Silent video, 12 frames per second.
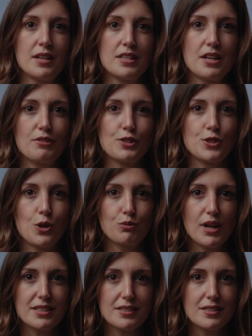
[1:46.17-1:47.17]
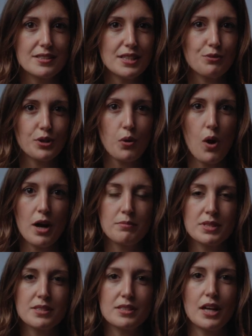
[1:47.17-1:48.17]
There is no residency
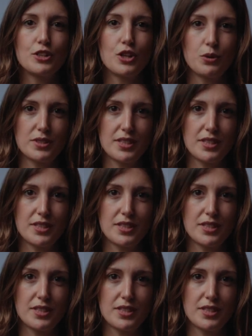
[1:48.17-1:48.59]
requirements and no